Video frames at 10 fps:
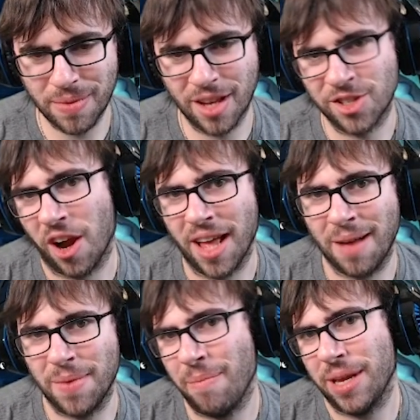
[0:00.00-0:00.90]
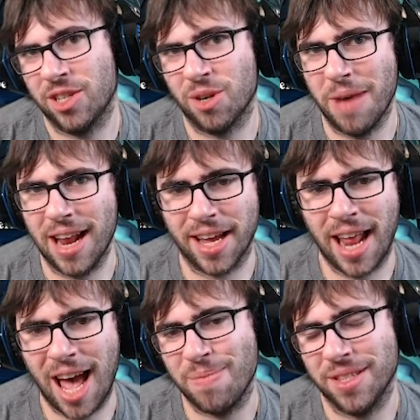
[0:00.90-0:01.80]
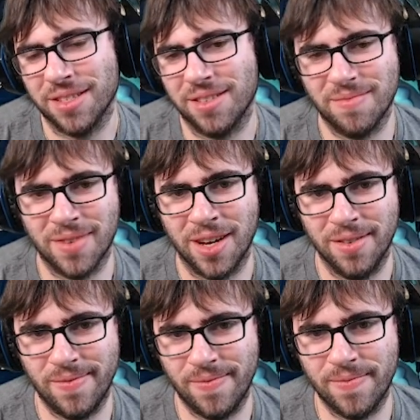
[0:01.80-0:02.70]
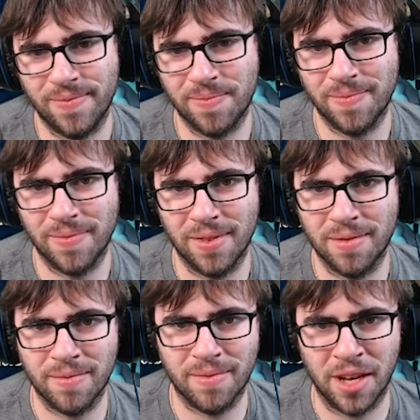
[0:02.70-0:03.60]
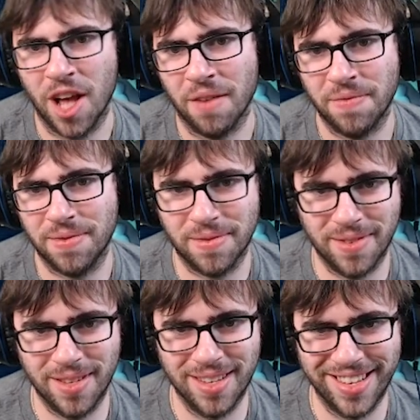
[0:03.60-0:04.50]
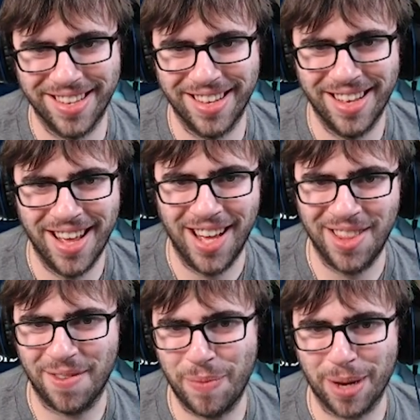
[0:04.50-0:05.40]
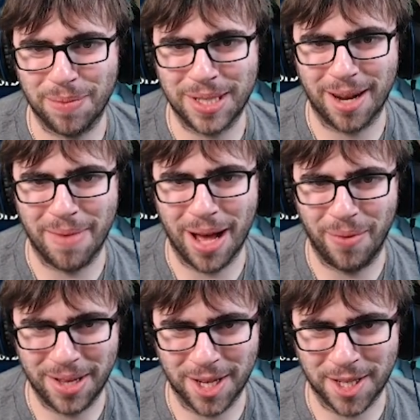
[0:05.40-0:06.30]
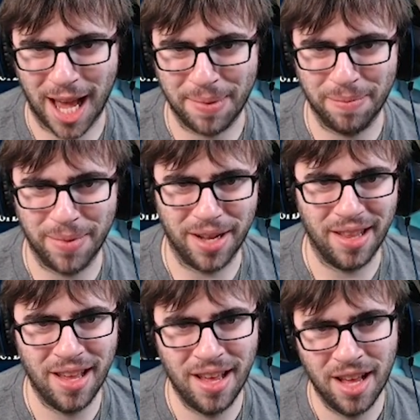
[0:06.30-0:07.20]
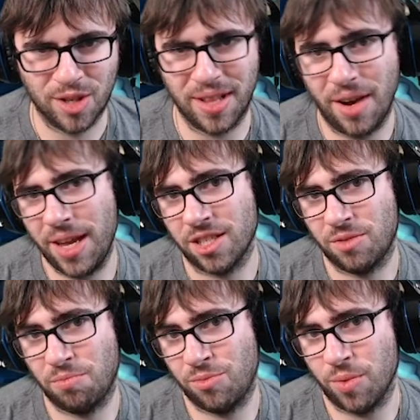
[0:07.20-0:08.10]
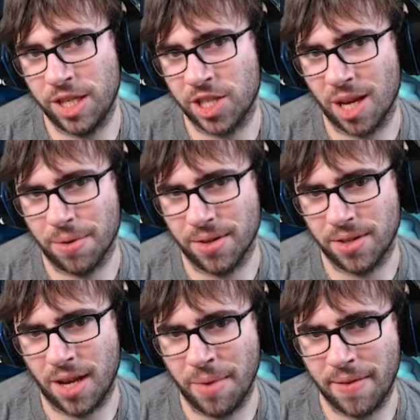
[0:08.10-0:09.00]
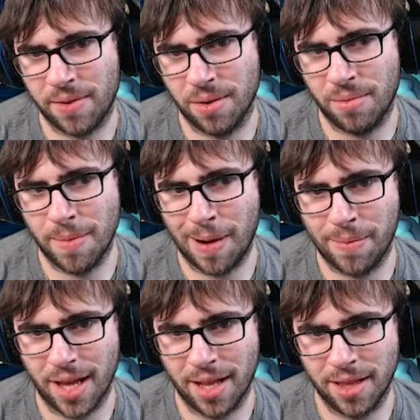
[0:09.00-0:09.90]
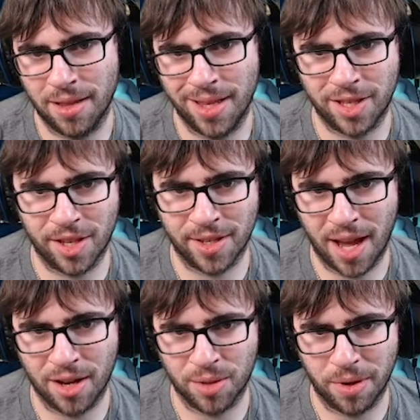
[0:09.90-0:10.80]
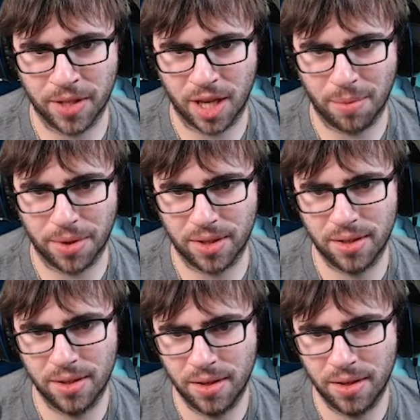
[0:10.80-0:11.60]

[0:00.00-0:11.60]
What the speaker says: Oh, sorry, I'm being dramatic. It happens enough. Enough to be upset about it when it does happen. But so now he has 3 skippers, and we have to remember that this doesn't count as one of his skippers.